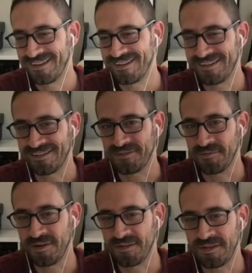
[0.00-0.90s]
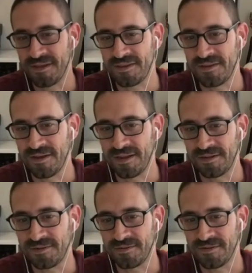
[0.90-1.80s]
Awesome. Well, thank you,
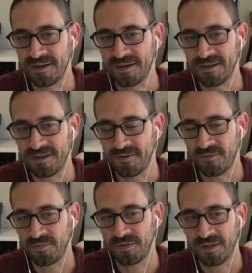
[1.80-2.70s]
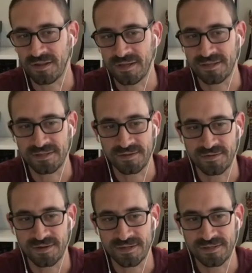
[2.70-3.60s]
Andrew. We'll put the links to
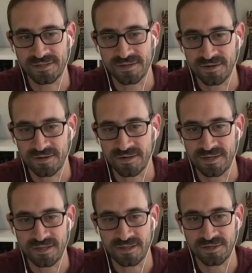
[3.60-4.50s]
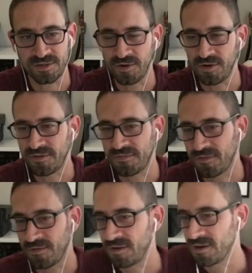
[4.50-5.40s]
Herd in the show notes
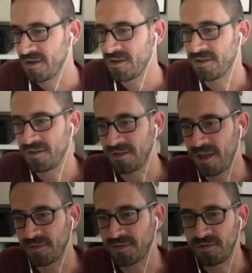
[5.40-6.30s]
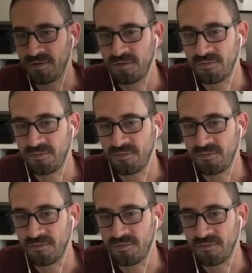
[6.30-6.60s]
for this episode.